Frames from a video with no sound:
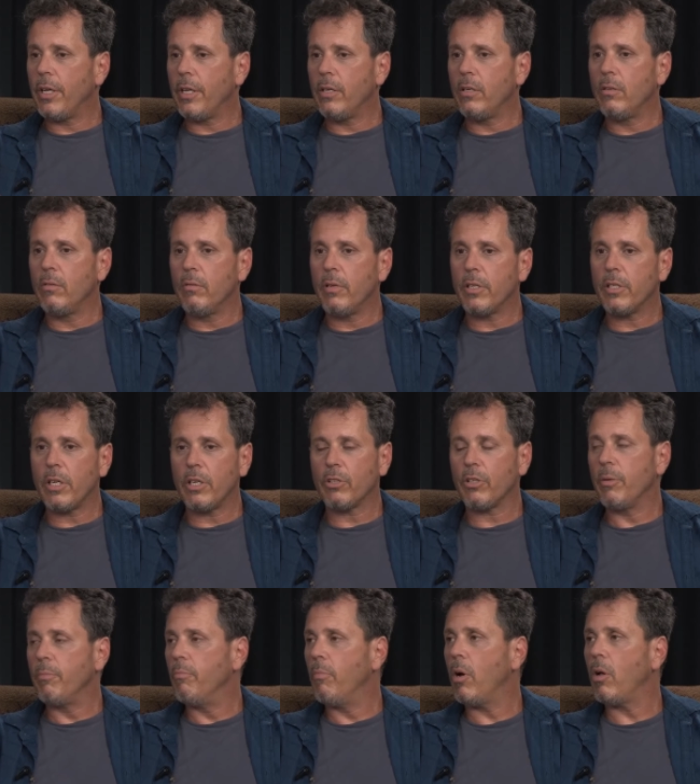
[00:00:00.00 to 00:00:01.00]
in
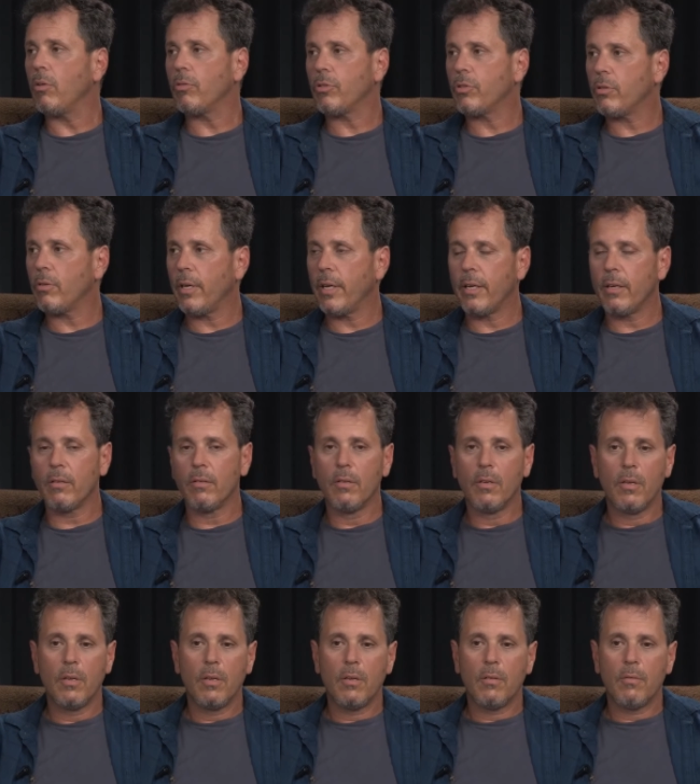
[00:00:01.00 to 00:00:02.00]
essentially mulch, like
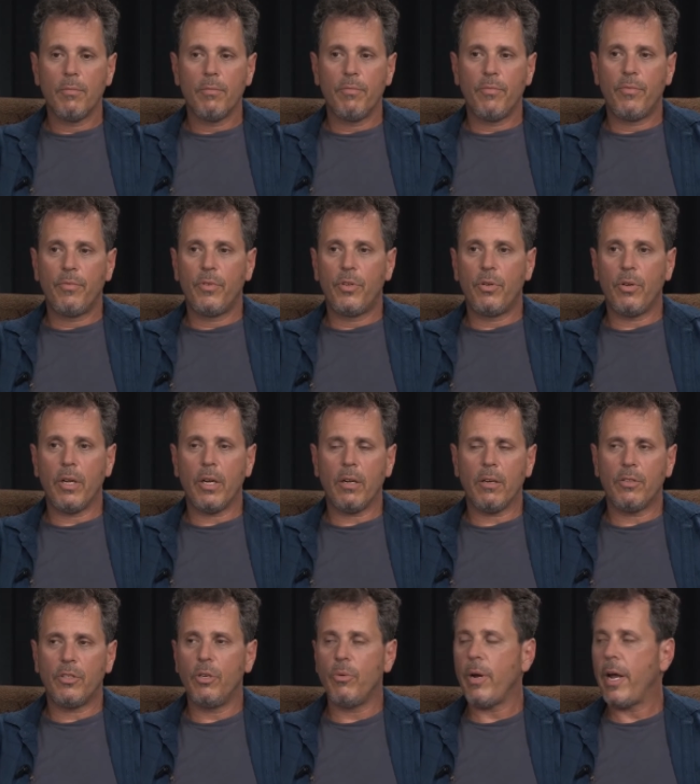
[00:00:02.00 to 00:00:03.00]
two, you uh,
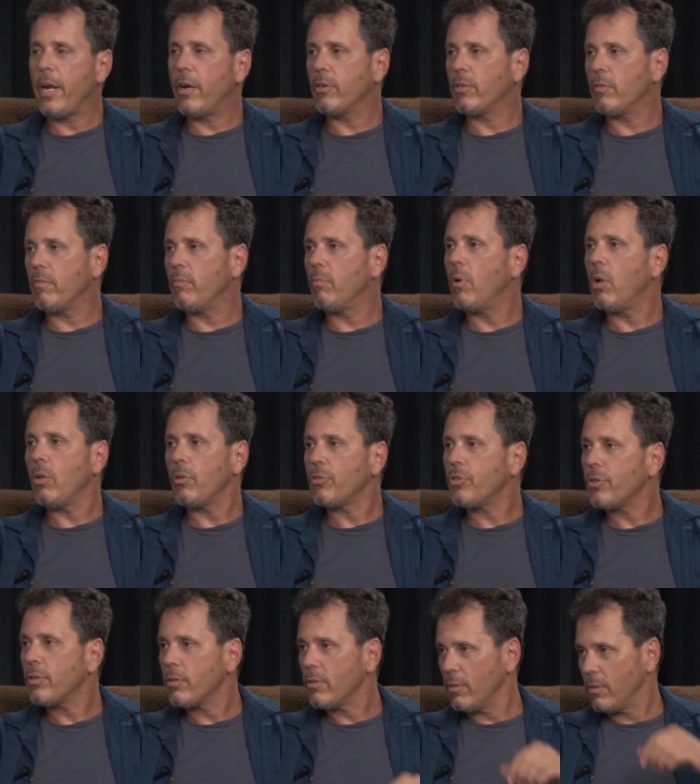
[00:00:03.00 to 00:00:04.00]
know, two acres of
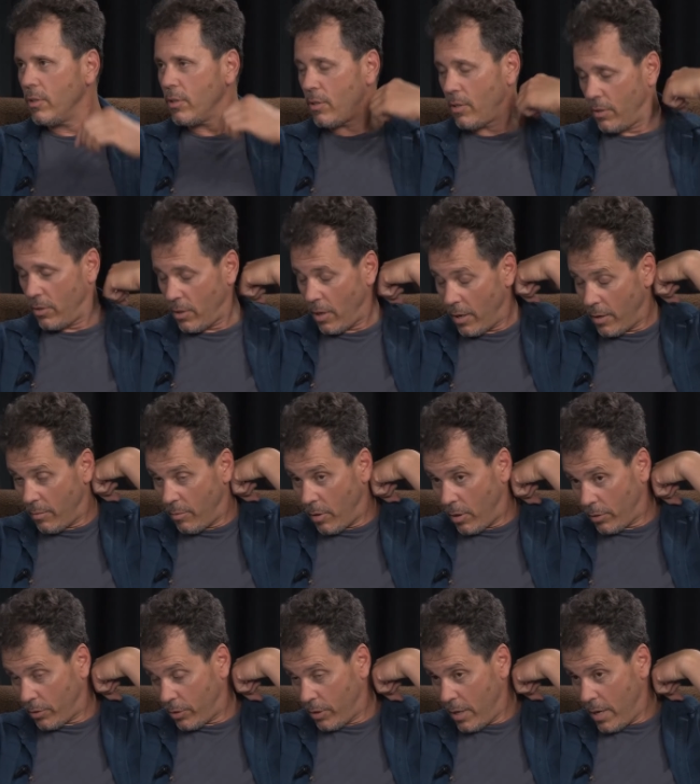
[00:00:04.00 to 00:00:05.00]
mulch, oh. just a ton of
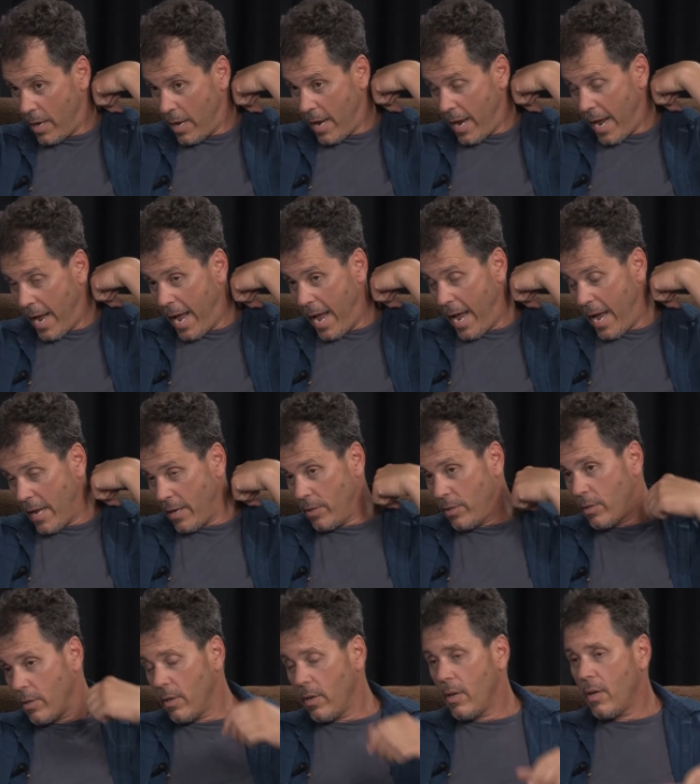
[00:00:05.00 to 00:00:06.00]
mulch.
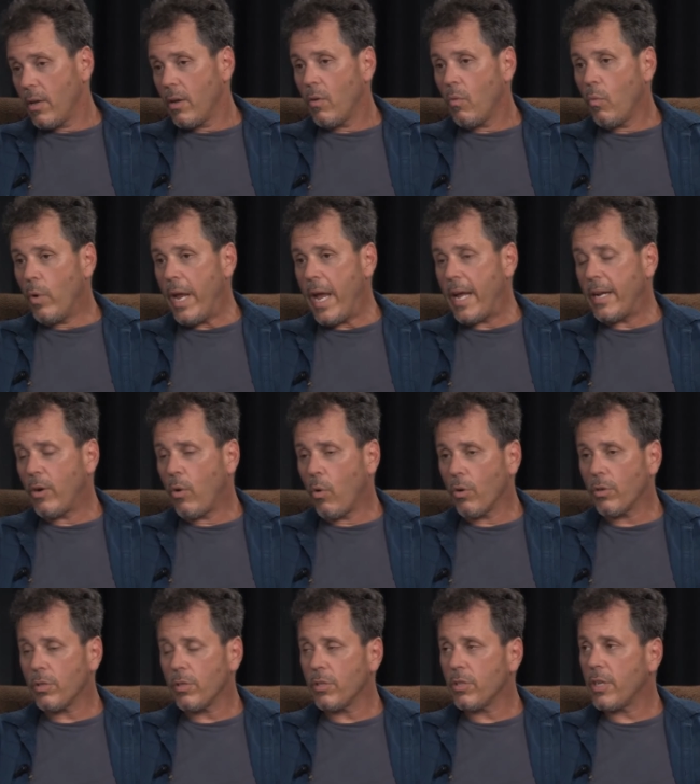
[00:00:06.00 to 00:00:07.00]
And we had
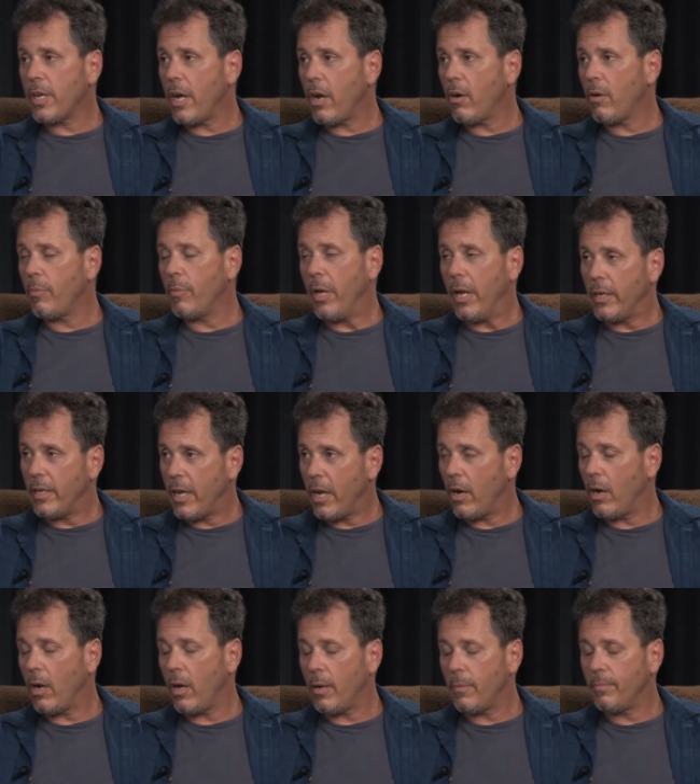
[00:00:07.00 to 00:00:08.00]
horseless car, we had
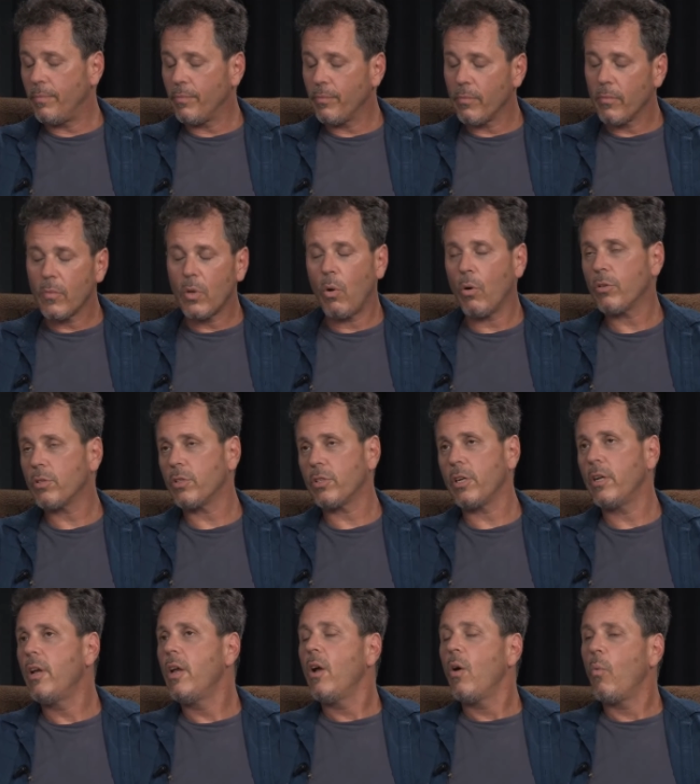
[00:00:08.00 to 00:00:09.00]
car- um, horseless
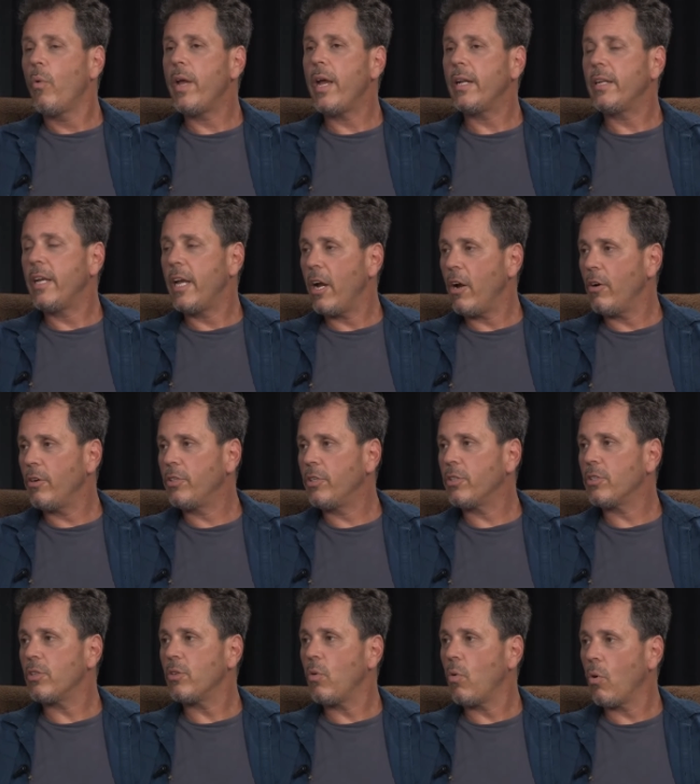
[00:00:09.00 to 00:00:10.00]
car- we had
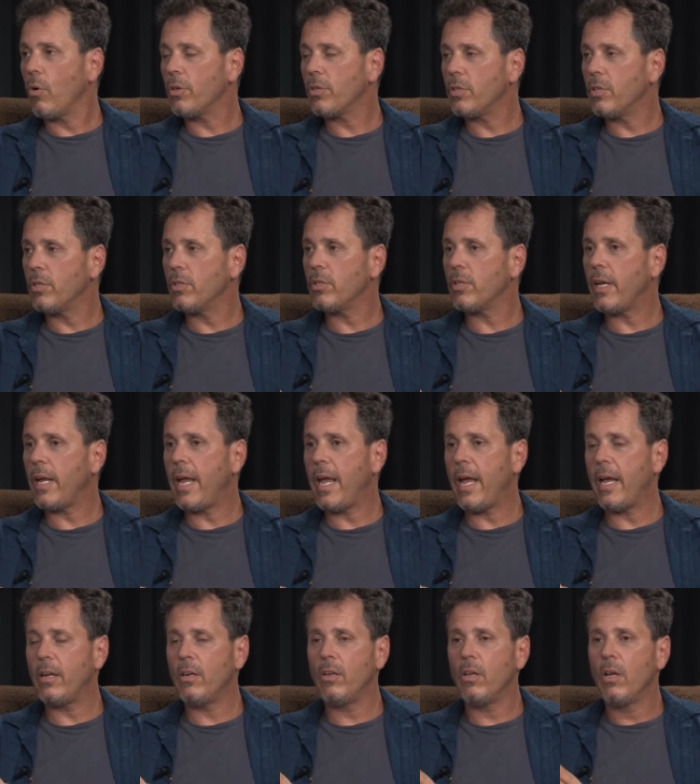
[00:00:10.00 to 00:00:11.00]
carriages and horses
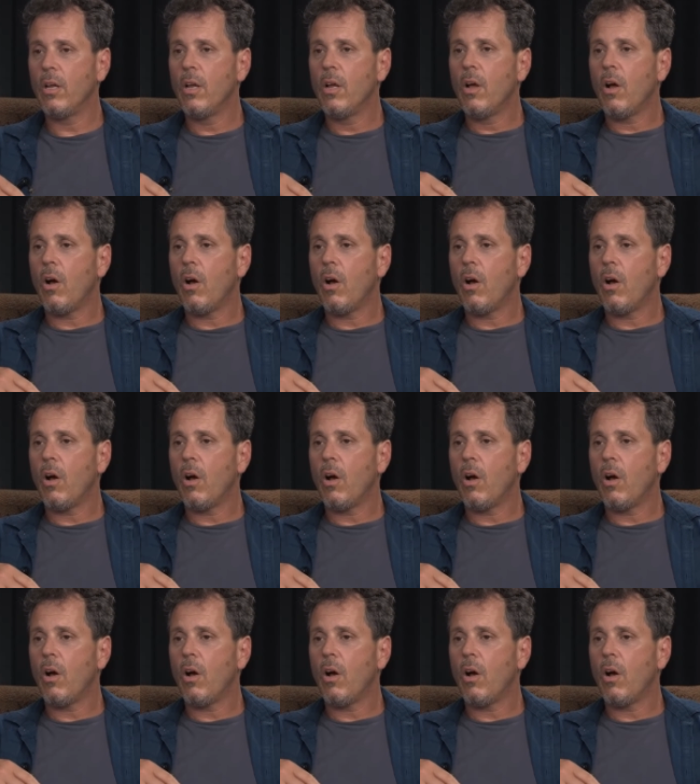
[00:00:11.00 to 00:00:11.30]
and